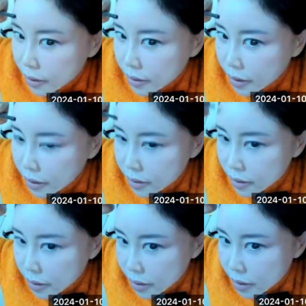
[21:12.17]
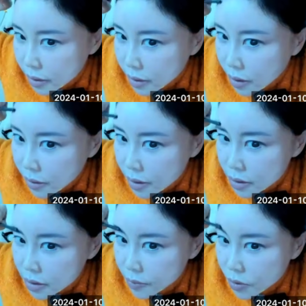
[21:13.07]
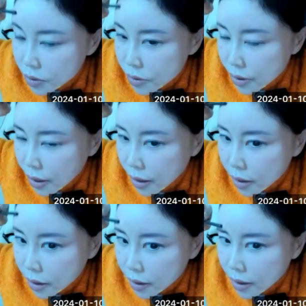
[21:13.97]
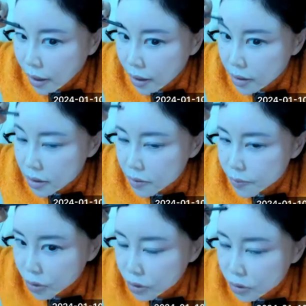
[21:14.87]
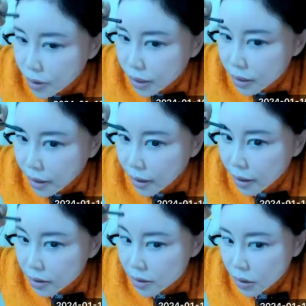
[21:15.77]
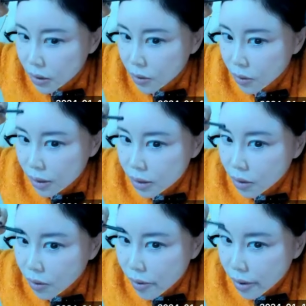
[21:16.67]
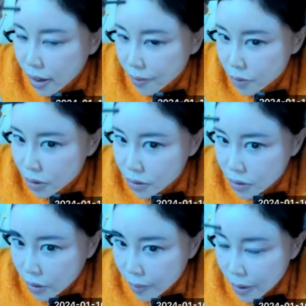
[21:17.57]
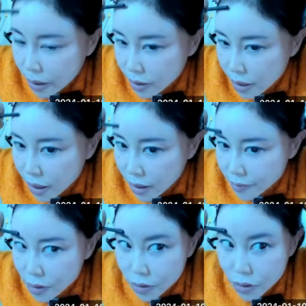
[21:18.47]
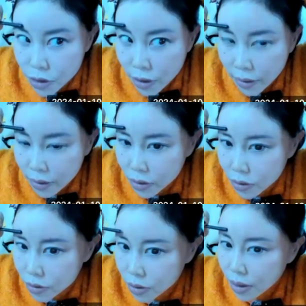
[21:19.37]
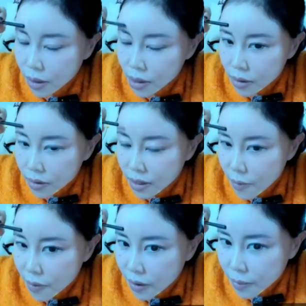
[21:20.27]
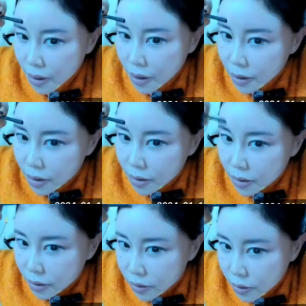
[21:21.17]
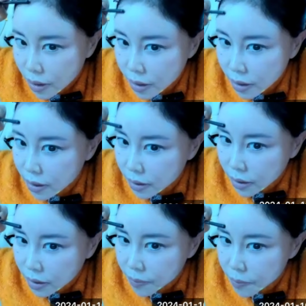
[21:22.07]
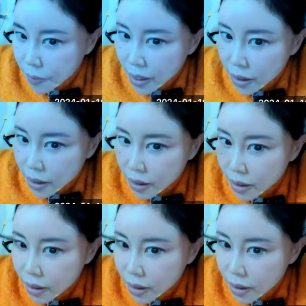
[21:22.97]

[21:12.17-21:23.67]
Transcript: here, not this smooth, and again it's blue again, so annoying. I'm so sorry about that. I'm still trying the new camera, but you're gonna get like a bang.